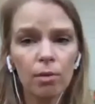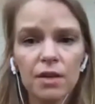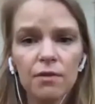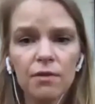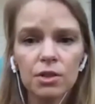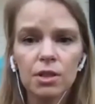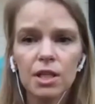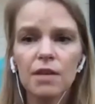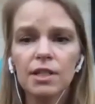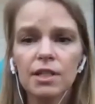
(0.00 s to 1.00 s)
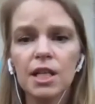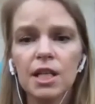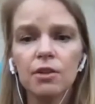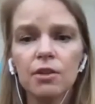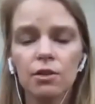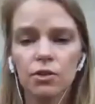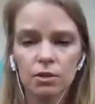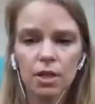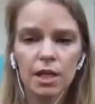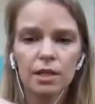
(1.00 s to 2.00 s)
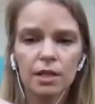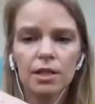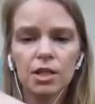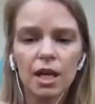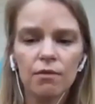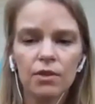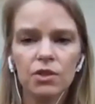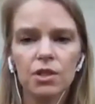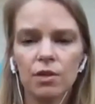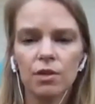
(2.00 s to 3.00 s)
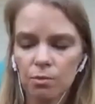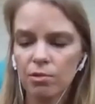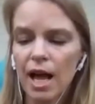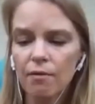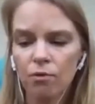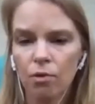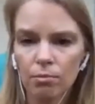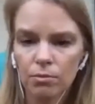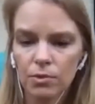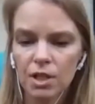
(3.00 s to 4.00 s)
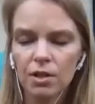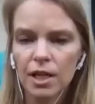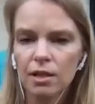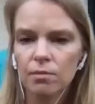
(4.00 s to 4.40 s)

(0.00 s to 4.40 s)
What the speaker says: even sneakers, like they just have this, this platform, even like a